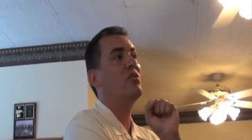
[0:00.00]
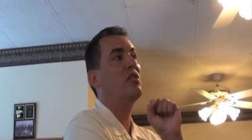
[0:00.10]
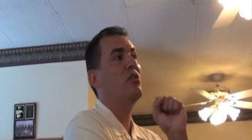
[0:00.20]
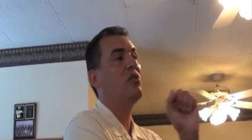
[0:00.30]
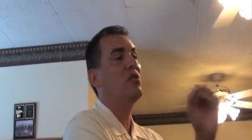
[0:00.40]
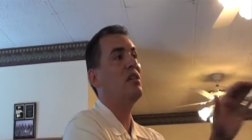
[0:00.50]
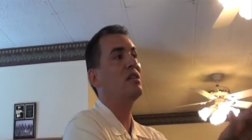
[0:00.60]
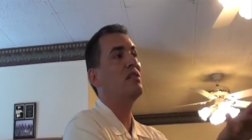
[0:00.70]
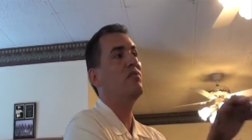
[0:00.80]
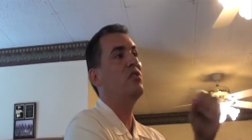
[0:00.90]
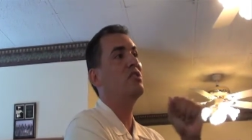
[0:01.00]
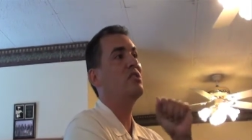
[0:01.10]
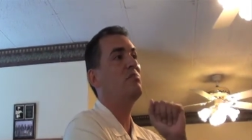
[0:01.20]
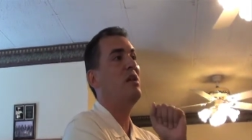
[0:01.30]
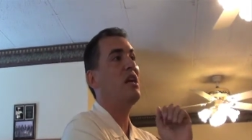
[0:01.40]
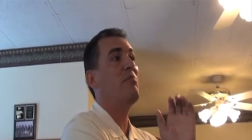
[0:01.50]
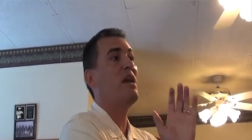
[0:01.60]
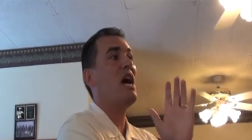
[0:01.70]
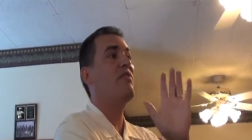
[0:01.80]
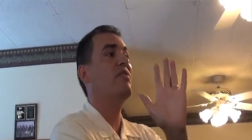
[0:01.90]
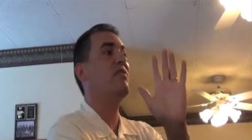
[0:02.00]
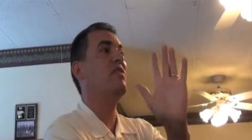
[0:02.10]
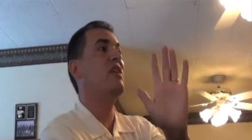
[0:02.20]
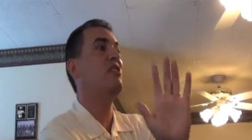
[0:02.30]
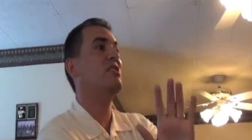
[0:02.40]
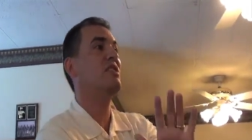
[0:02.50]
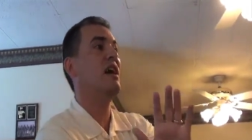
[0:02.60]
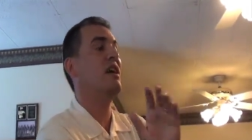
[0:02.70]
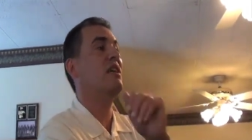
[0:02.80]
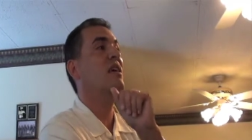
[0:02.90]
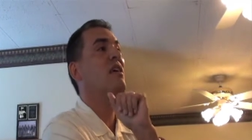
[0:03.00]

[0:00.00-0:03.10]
or a local elected voice to speak on behalf of their side,